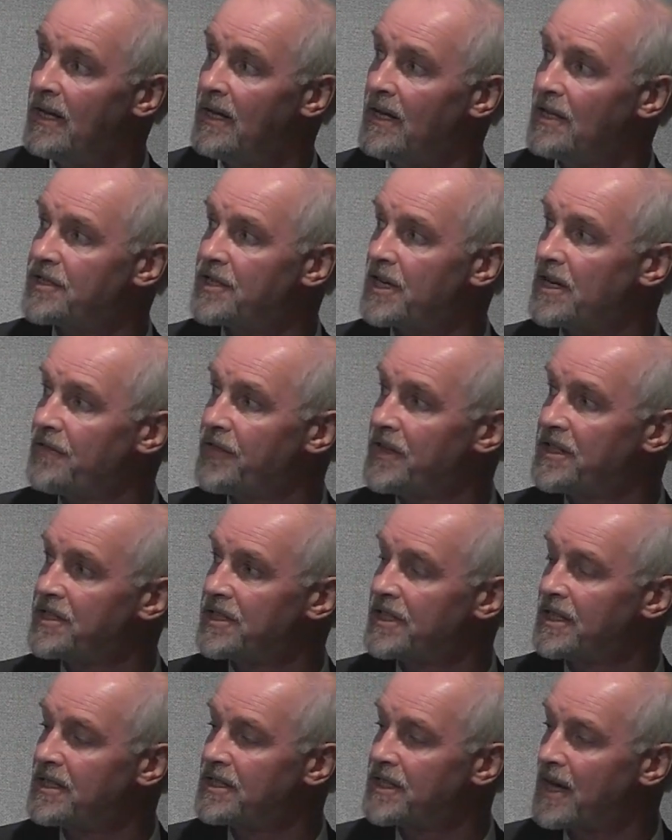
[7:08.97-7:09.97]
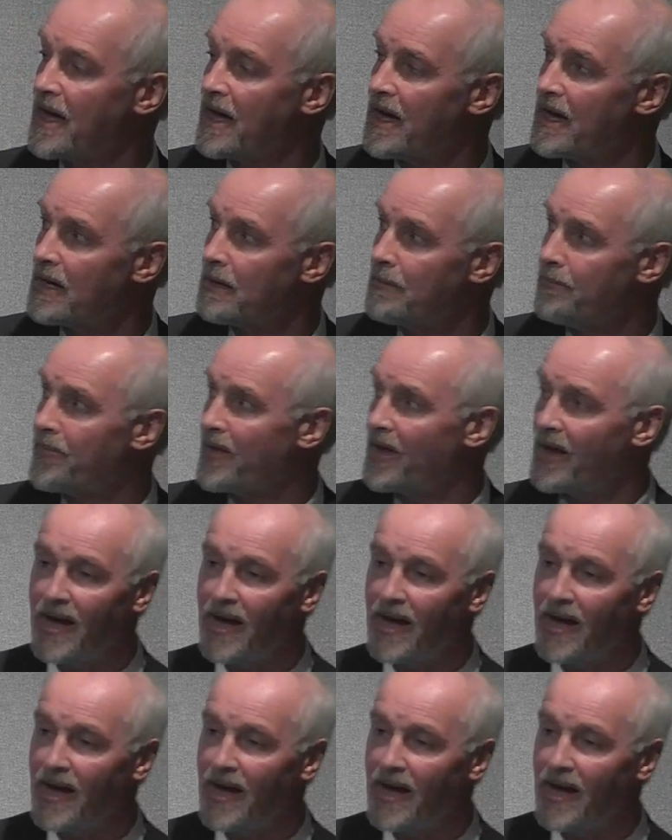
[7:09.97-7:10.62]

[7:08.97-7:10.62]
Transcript: So this is um,